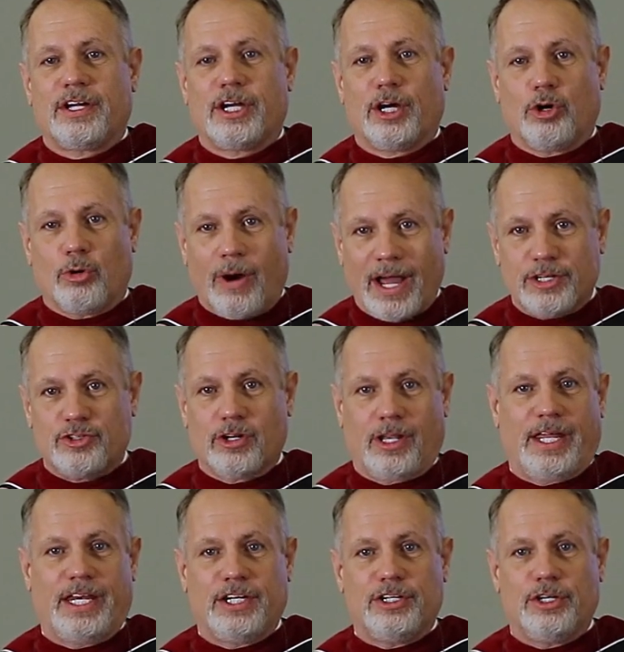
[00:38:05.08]

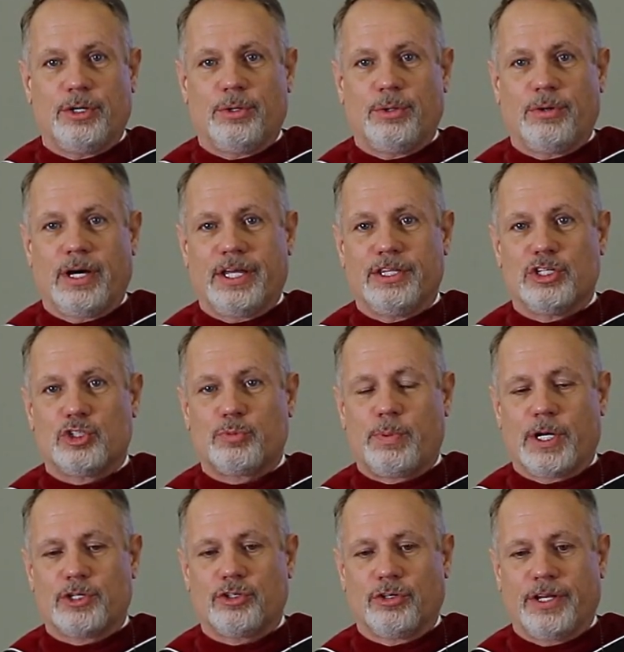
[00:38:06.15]
congratulating you on this
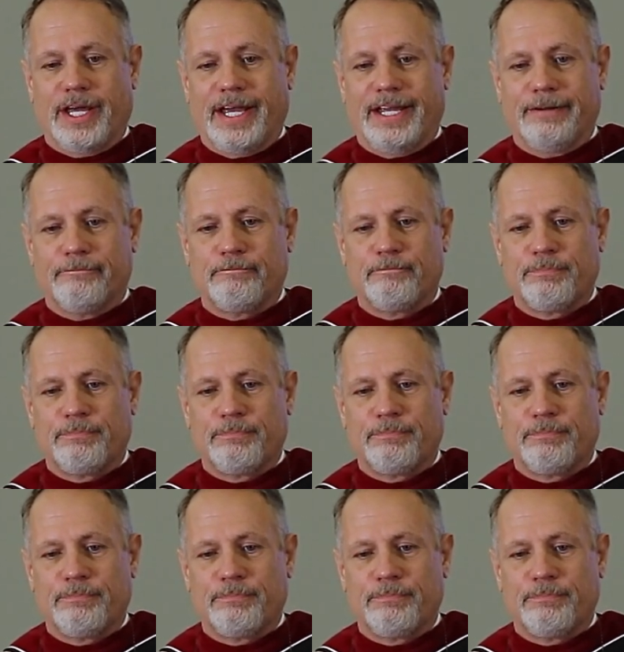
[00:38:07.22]
special day.